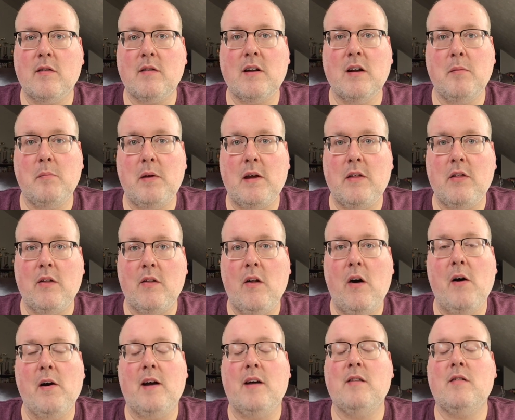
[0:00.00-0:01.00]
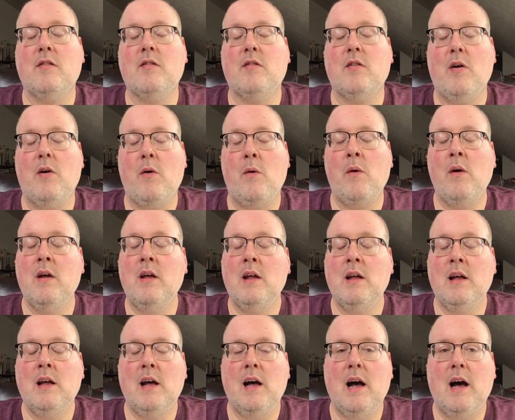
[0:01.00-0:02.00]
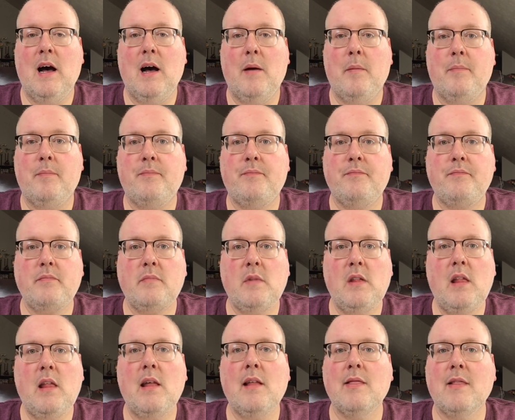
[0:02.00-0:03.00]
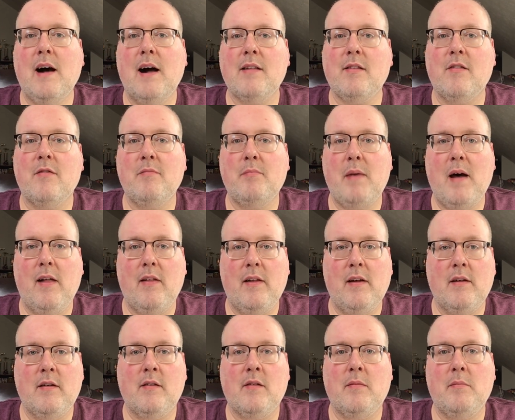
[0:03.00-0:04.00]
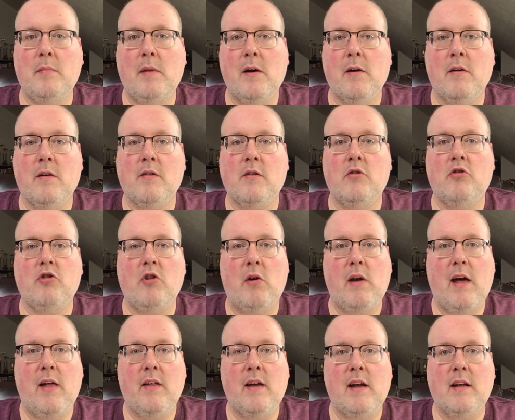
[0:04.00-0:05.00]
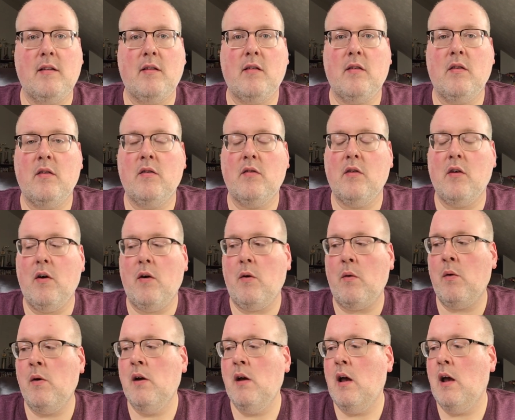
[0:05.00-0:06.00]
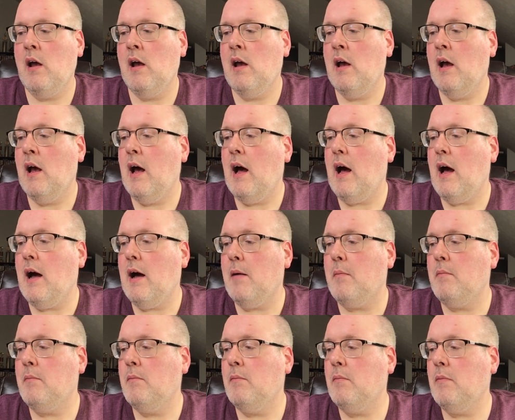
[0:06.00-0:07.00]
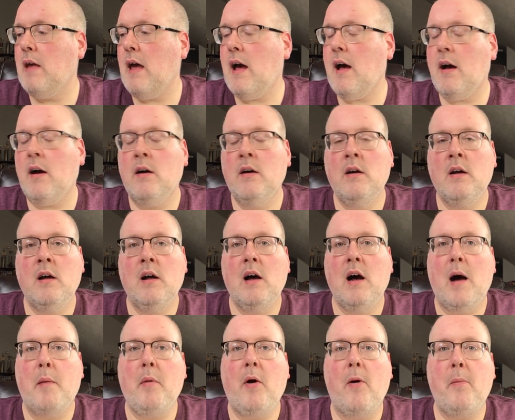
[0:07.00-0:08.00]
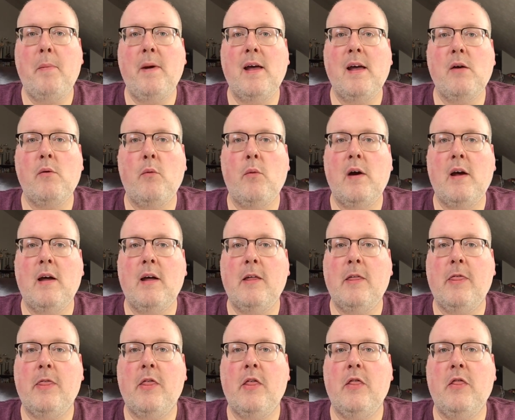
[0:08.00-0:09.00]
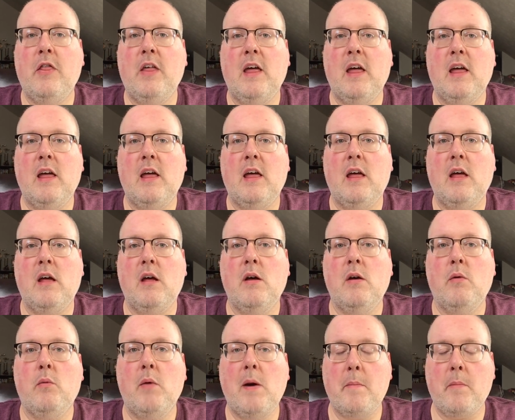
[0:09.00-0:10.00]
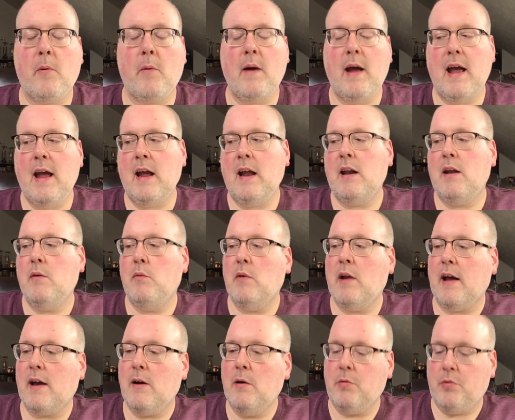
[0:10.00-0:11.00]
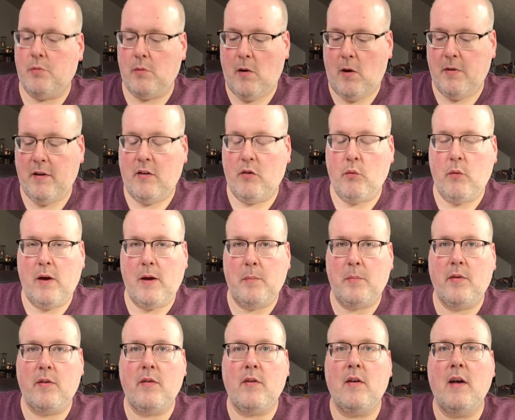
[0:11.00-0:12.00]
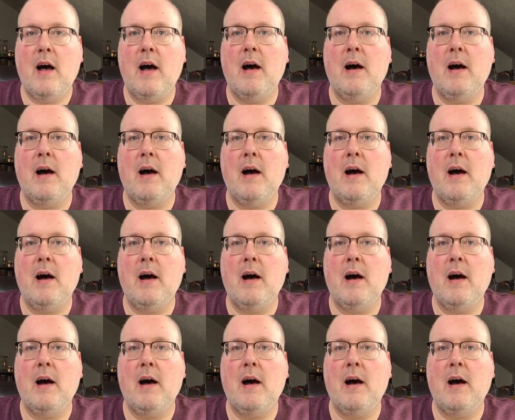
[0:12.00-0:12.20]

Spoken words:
going to be the longest. So lots of Bellas, Miras, and Joan Elliott's. So yeah, I'm hoping with the WIP parade, when I go through all these WIPs,